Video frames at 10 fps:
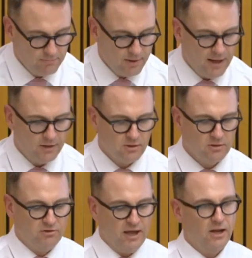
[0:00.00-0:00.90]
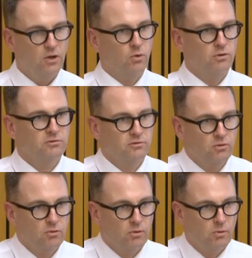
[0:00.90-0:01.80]
under the standing orders,
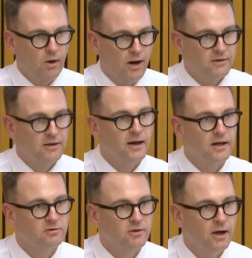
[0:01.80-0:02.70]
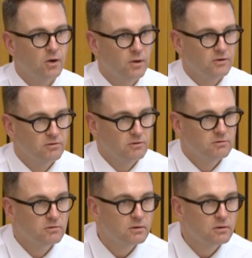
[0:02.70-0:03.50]
you're required to answer our questions.